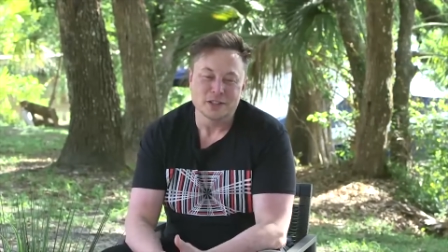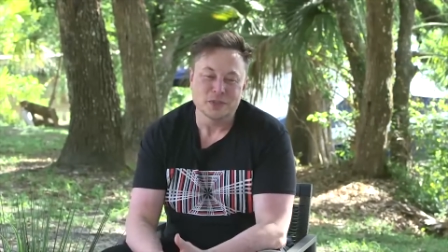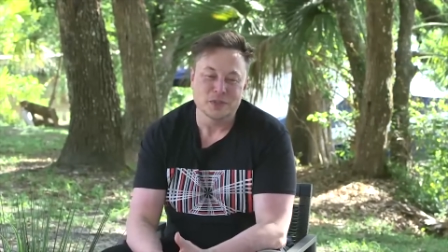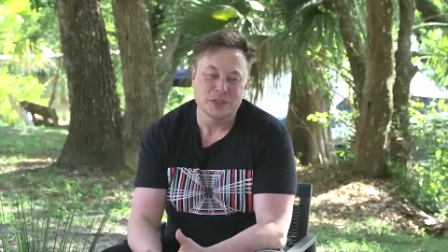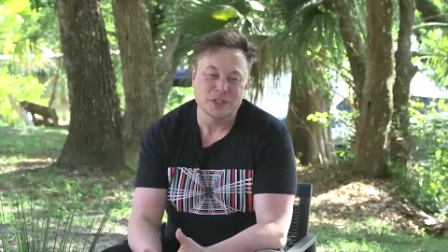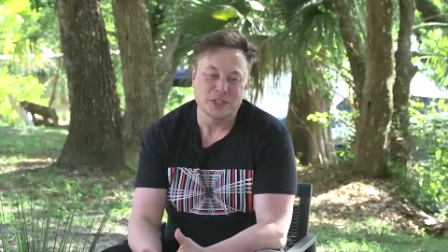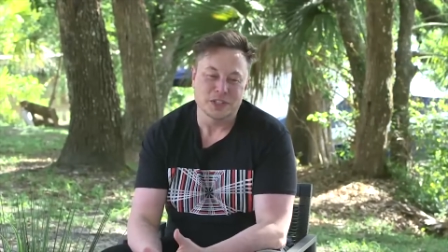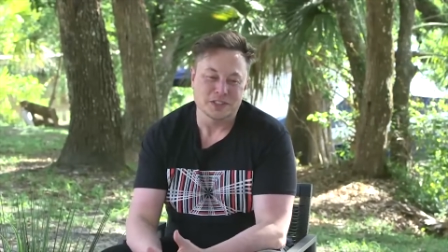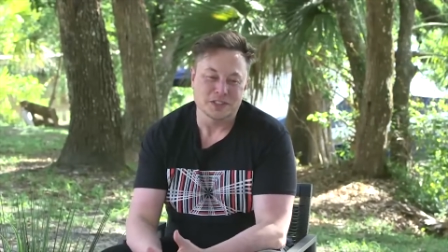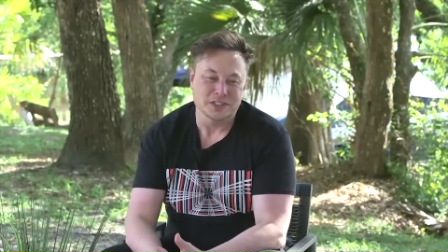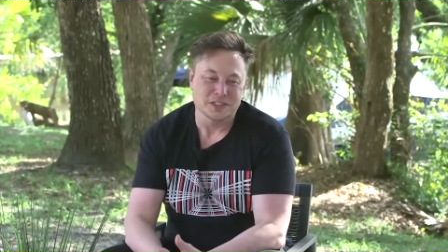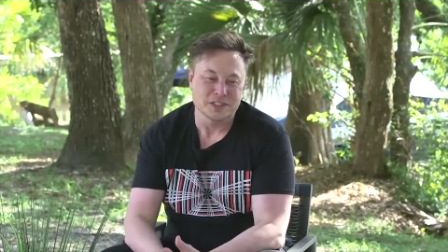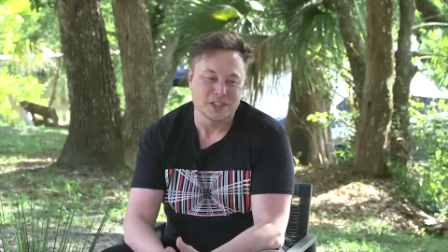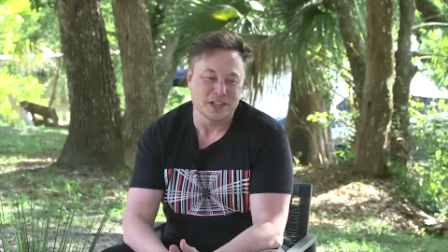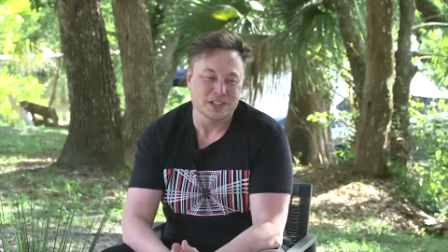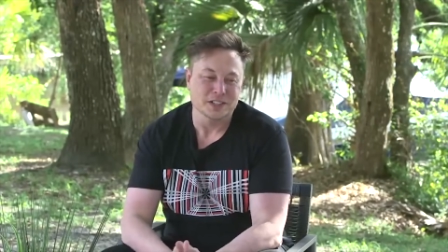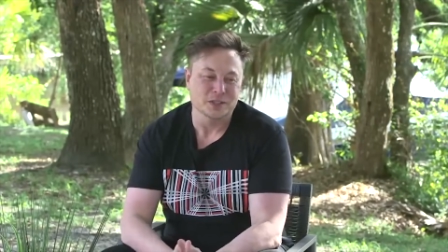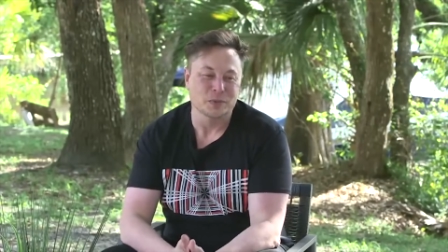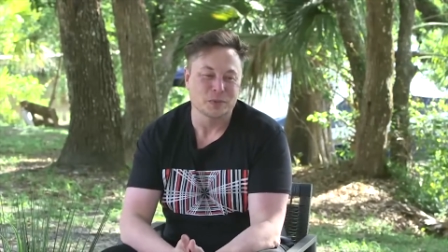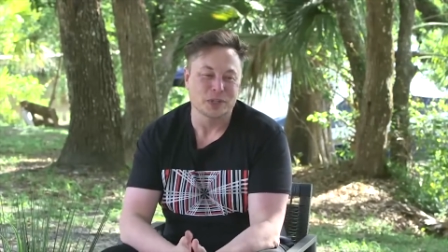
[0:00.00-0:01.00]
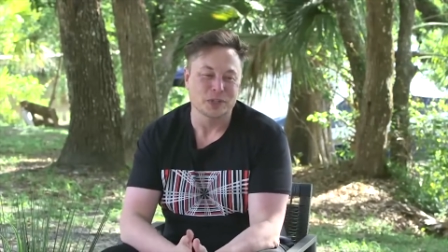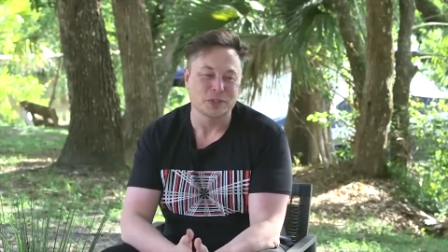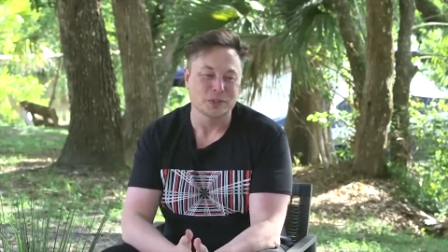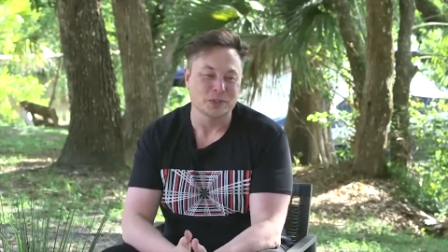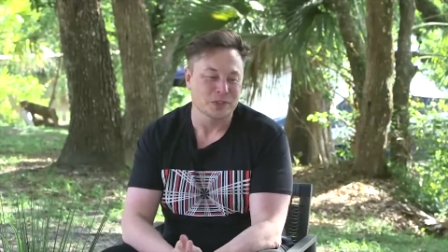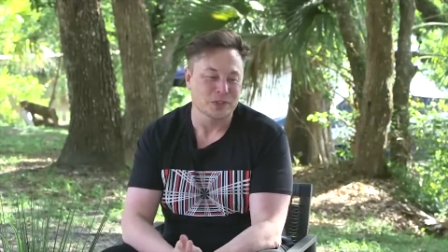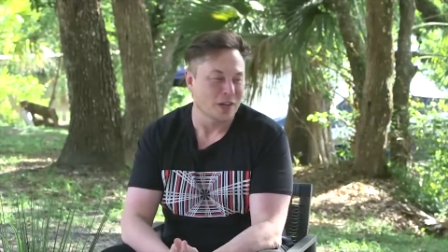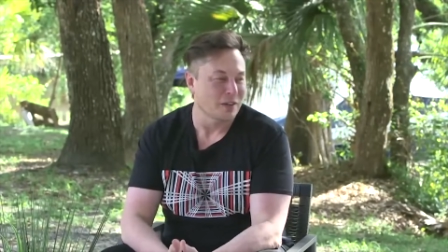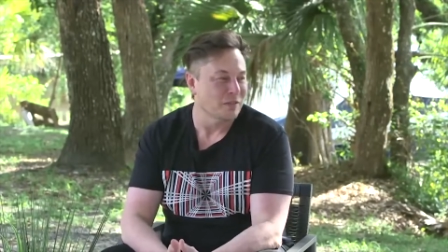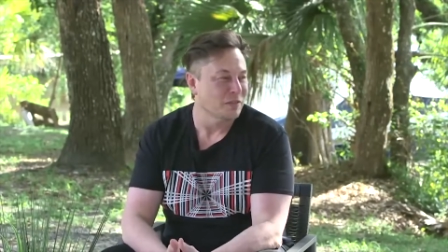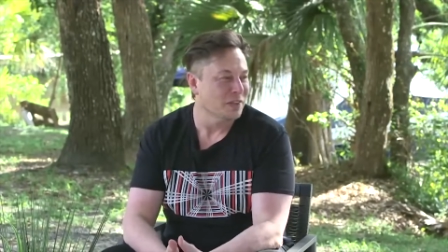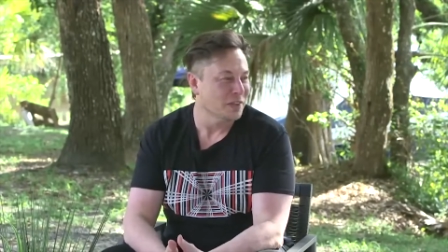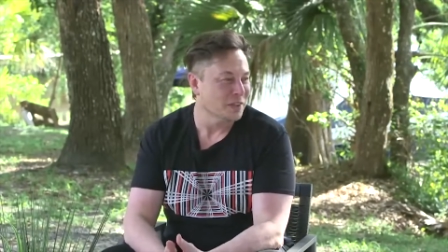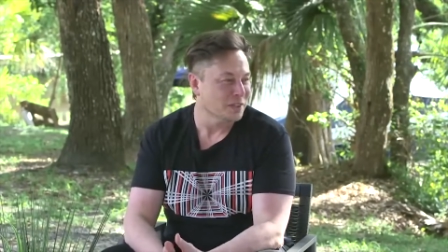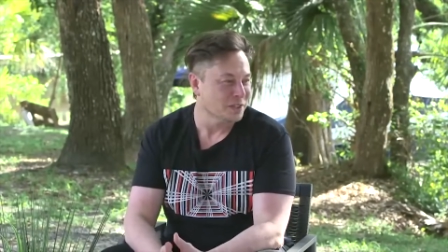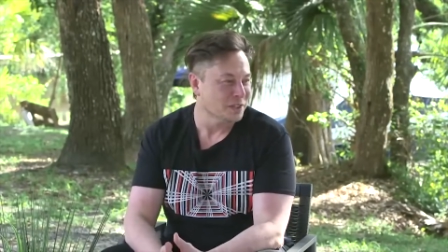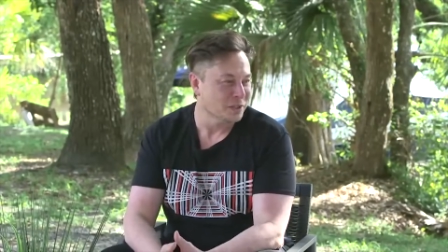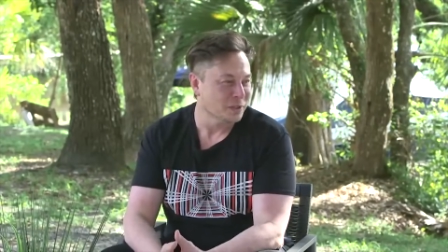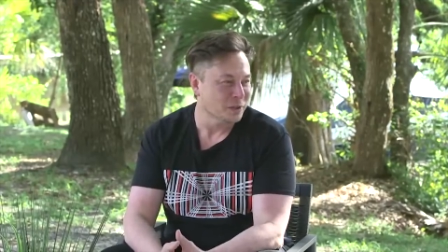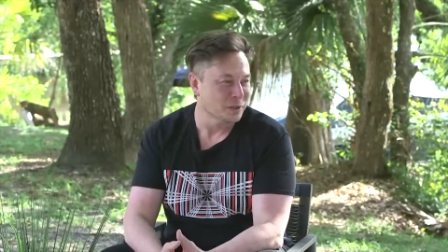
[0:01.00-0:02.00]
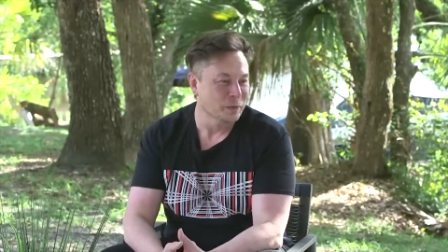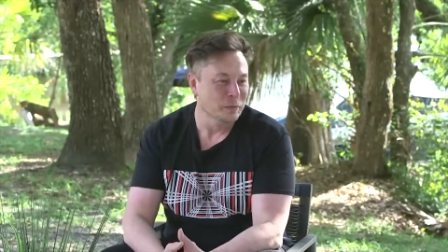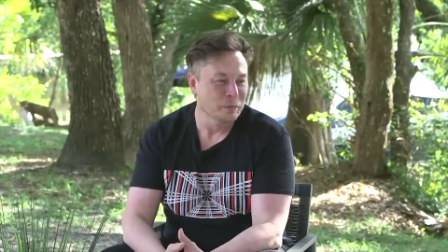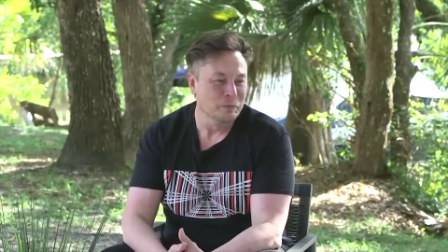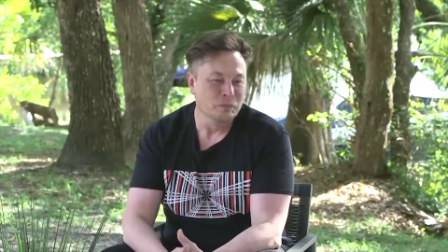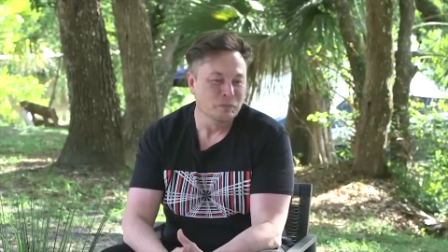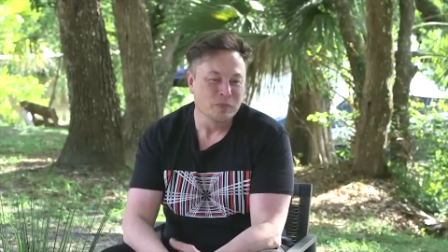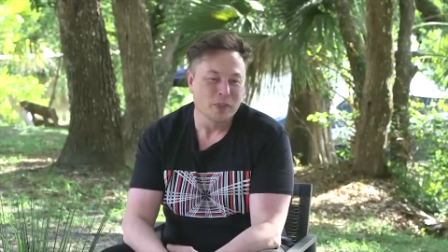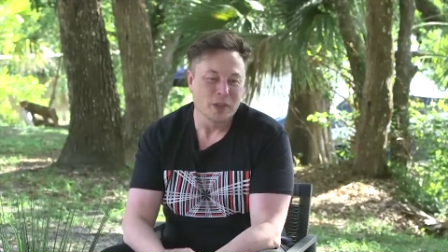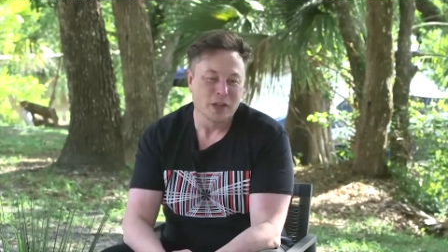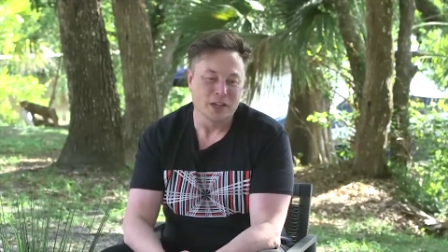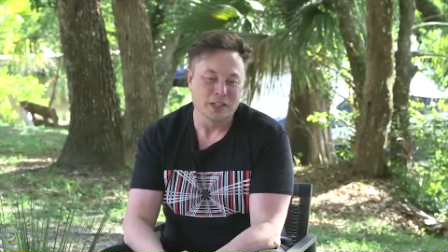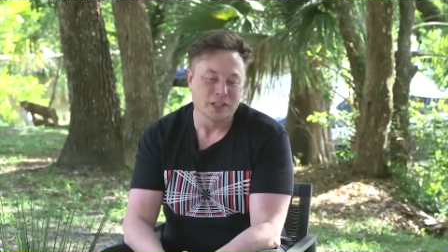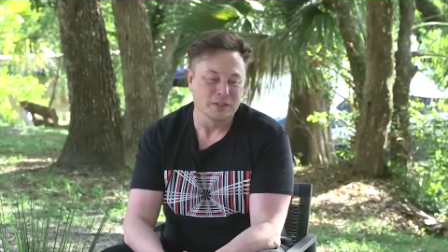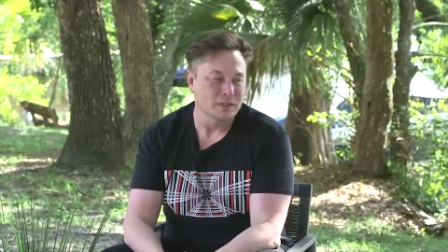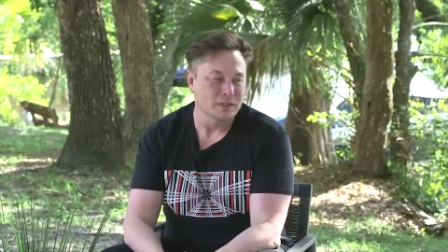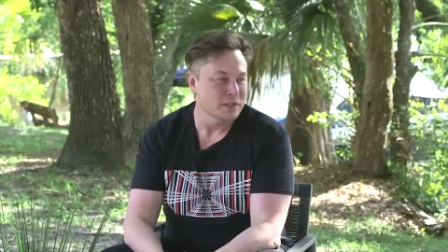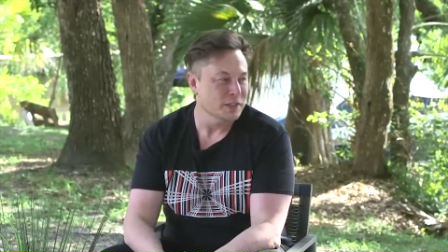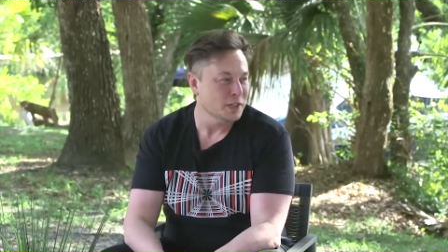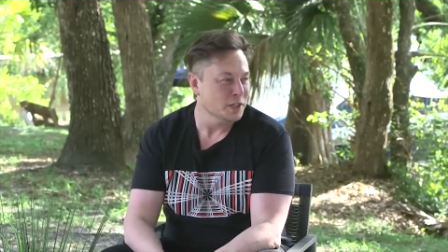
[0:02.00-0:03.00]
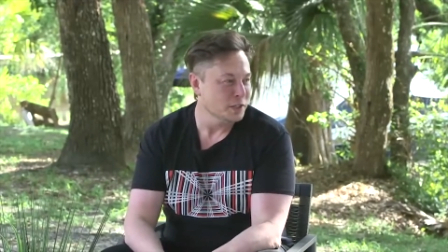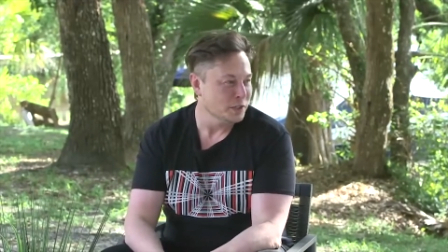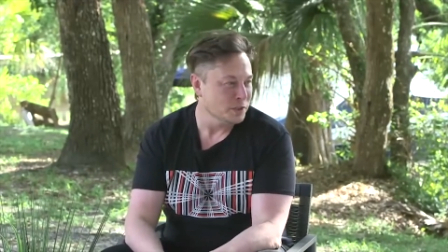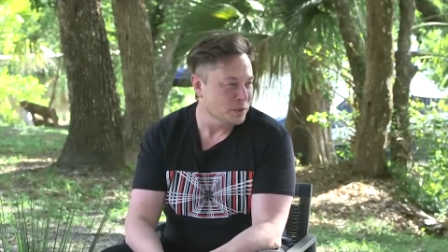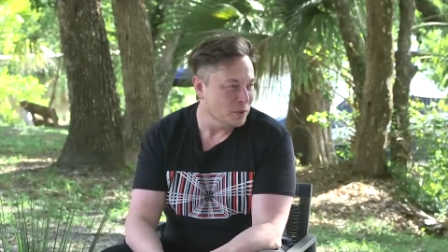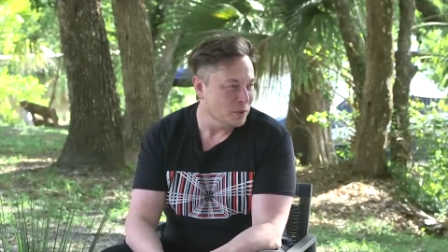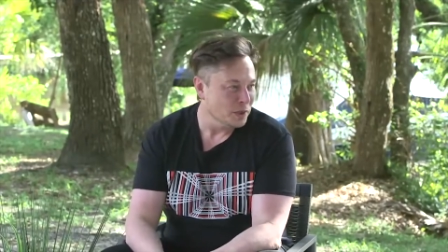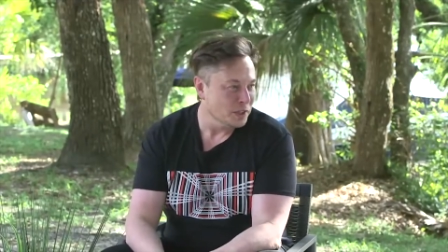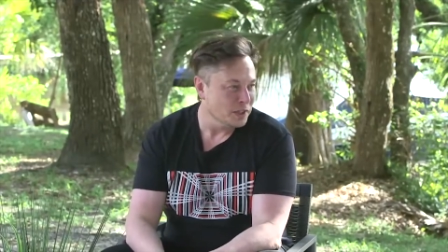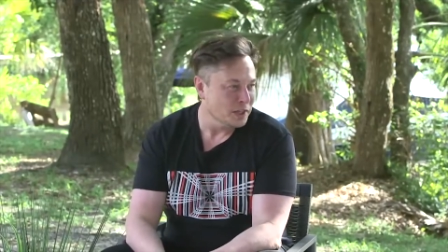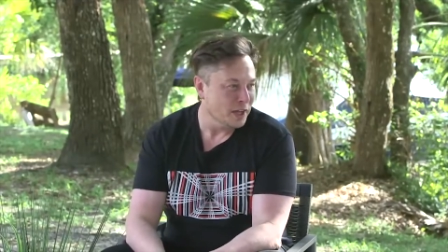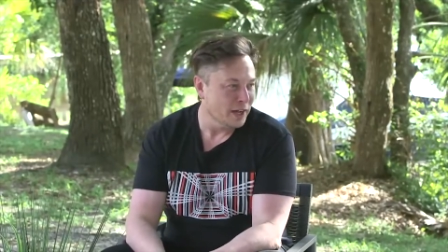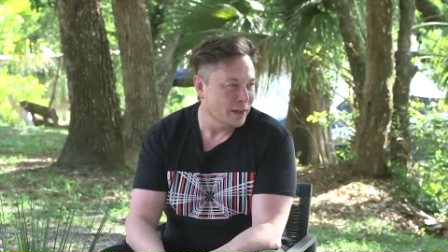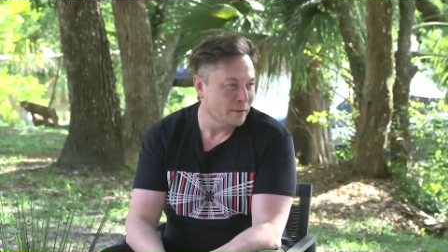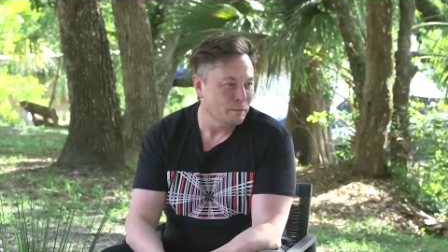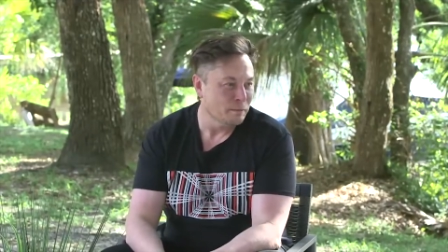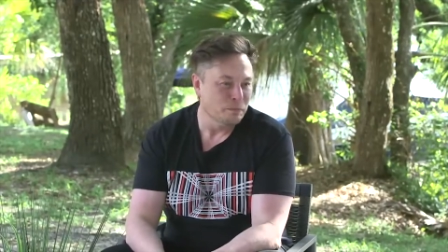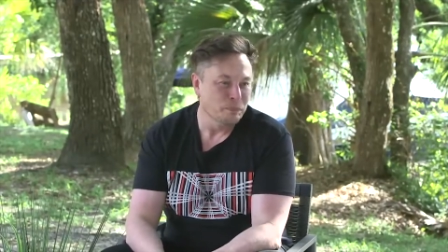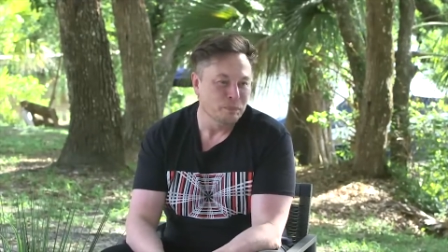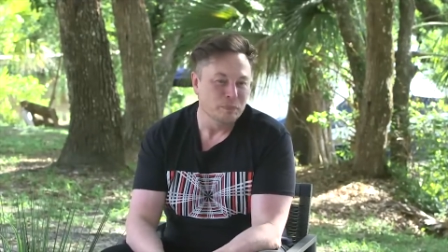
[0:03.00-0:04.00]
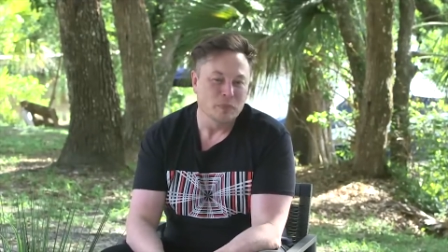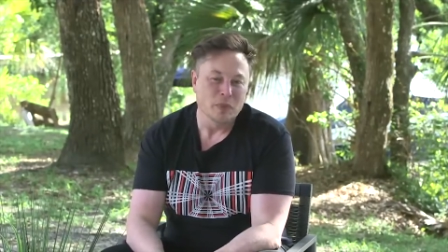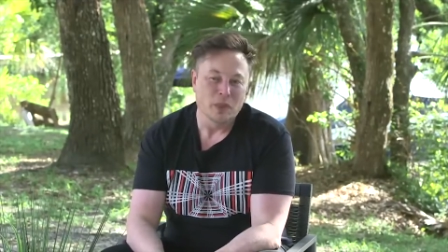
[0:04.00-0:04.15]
history just suggests we do dumb things to civilizations all the time